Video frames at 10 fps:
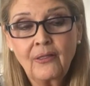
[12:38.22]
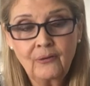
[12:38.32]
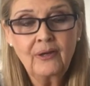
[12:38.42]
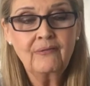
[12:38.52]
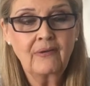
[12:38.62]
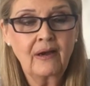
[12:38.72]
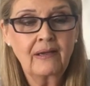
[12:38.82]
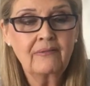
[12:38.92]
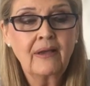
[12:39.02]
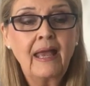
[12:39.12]

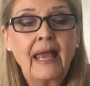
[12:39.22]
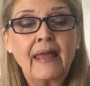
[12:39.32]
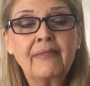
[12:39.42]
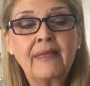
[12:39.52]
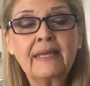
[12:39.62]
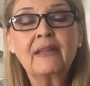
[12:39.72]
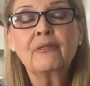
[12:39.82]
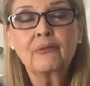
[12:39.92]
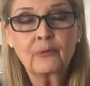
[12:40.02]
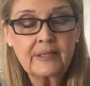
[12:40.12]
35, and then
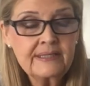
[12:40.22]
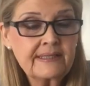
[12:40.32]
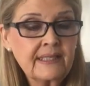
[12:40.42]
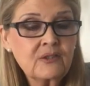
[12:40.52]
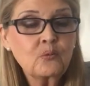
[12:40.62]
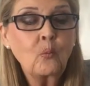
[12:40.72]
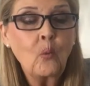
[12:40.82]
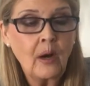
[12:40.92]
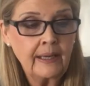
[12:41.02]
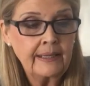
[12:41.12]
in
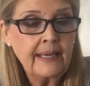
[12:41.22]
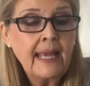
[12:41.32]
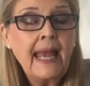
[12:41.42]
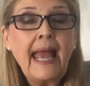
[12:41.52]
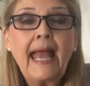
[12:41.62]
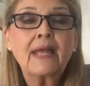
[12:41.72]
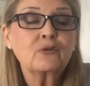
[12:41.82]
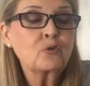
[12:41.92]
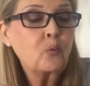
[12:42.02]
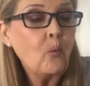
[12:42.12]
36:1,
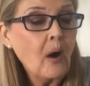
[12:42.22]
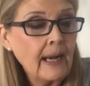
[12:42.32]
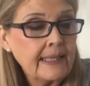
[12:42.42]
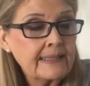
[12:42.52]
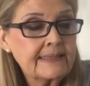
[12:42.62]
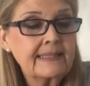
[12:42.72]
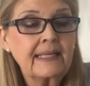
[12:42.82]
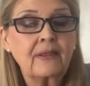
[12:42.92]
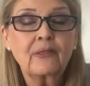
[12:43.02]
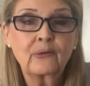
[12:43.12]
and twice
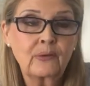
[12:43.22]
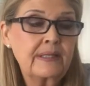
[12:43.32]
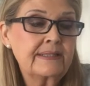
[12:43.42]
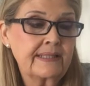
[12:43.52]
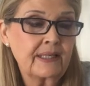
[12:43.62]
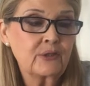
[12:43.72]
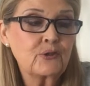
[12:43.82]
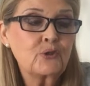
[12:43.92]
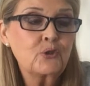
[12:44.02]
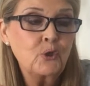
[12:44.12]
in
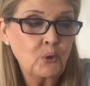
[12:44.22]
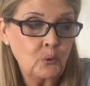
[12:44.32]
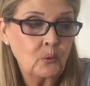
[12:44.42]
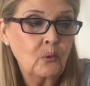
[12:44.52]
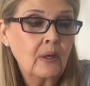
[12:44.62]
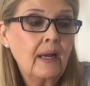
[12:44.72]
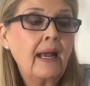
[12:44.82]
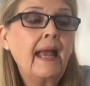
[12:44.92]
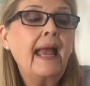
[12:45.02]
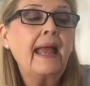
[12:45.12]
36:2,
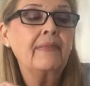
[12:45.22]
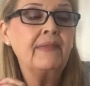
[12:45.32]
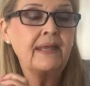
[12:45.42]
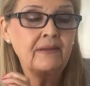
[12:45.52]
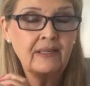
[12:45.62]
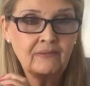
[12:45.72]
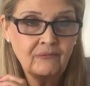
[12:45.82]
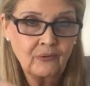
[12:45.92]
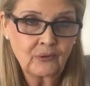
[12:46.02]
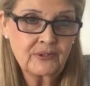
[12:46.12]
and then in
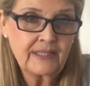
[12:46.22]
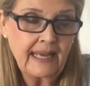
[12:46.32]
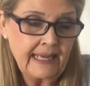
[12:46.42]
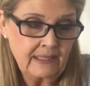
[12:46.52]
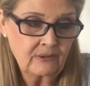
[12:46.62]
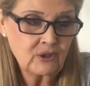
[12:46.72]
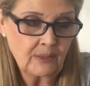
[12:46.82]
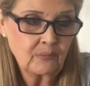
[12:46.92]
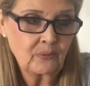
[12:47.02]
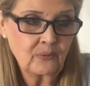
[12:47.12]
verse 8,
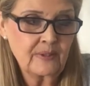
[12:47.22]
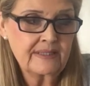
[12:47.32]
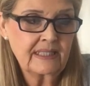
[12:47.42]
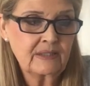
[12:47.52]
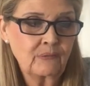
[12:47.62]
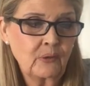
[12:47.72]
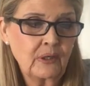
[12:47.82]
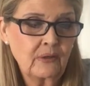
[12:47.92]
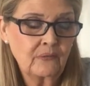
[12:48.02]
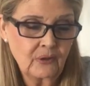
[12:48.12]
chapter 36,
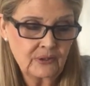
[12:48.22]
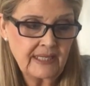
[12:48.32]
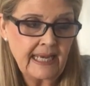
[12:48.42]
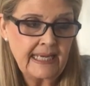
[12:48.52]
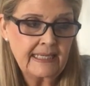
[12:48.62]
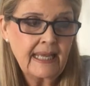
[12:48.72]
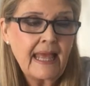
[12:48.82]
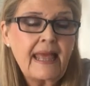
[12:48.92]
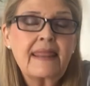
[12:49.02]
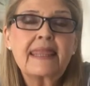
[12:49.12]
verse 8.
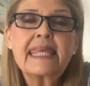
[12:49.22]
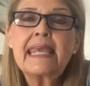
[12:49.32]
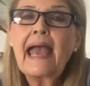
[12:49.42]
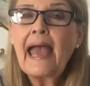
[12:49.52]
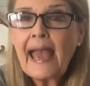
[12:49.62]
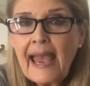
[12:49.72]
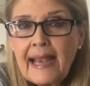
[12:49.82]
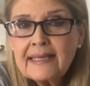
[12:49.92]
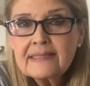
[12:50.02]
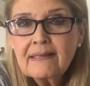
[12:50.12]
The
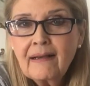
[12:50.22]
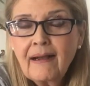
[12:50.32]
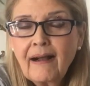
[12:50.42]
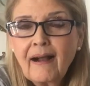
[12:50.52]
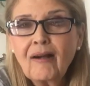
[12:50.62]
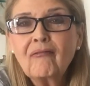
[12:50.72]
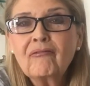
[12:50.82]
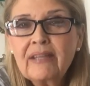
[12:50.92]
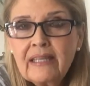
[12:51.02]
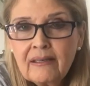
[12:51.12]
act of
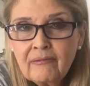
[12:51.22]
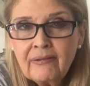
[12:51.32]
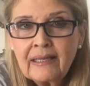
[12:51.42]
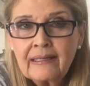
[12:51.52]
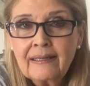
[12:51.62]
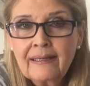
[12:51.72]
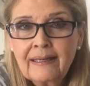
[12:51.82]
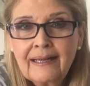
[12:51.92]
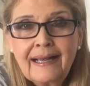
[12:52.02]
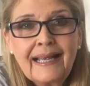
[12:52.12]
giving
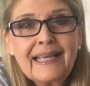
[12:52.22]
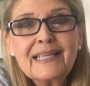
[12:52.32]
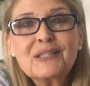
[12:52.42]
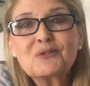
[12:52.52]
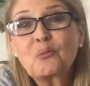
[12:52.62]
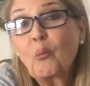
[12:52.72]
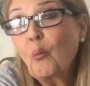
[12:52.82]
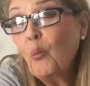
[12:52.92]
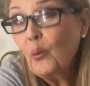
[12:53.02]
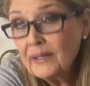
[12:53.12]
is
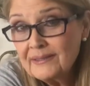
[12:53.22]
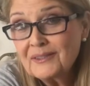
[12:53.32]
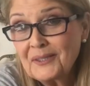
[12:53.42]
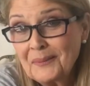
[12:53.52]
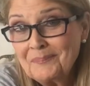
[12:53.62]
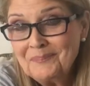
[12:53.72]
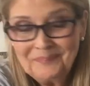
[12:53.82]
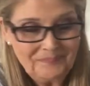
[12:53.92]
wisdom.